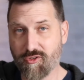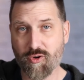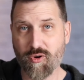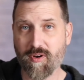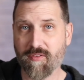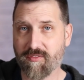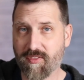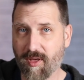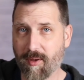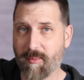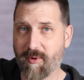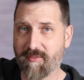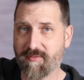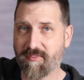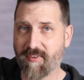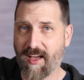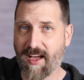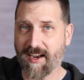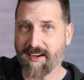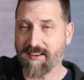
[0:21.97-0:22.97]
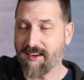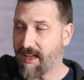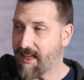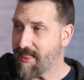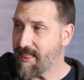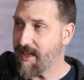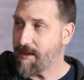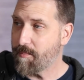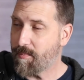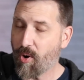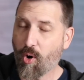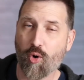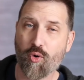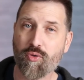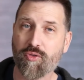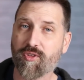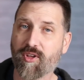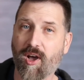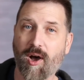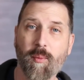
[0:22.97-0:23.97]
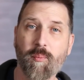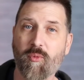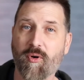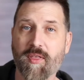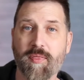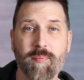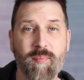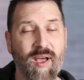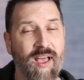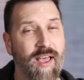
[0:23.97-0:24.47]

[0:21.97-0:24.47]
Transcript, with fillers: two of them in fact, and they both come with